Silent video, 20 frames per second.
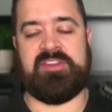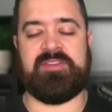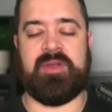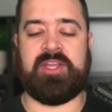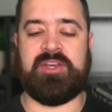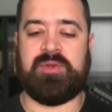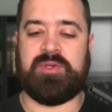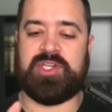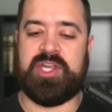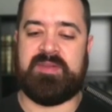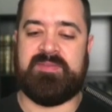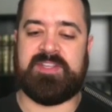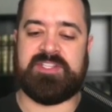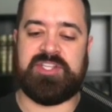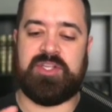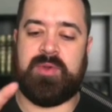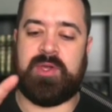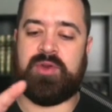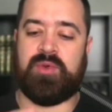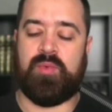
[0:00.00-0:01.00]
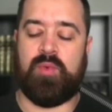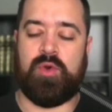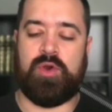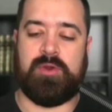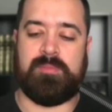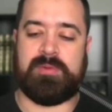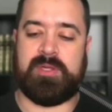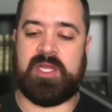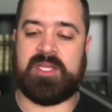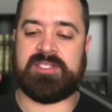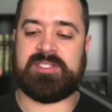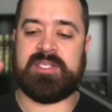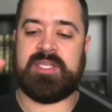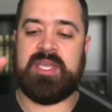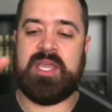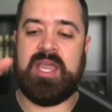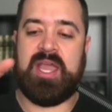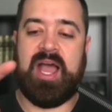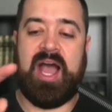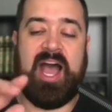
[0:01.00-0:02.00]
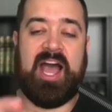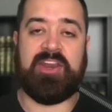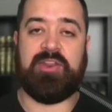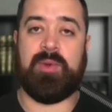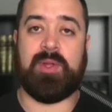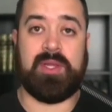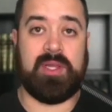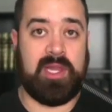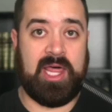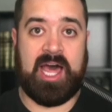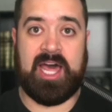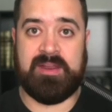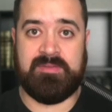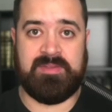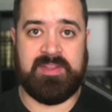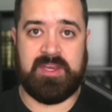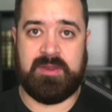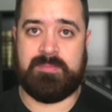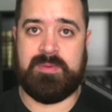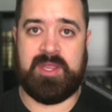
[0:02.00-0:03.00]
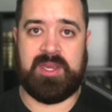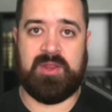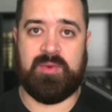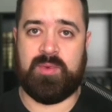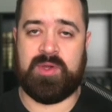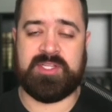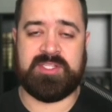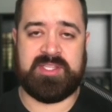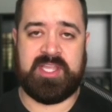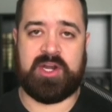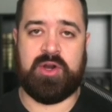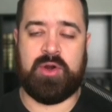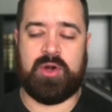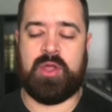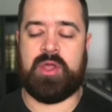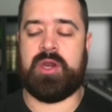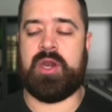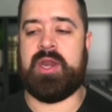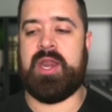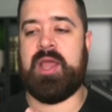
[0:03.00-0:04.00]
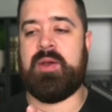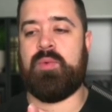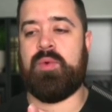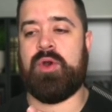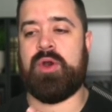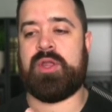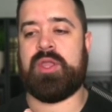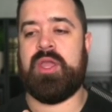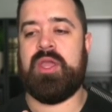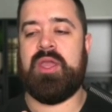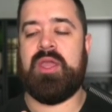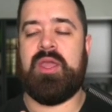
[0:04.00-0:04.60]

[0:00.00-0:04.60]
So I do JVZoo, I do WarriorPlus, I do a lot of independent ones that aren't on a network.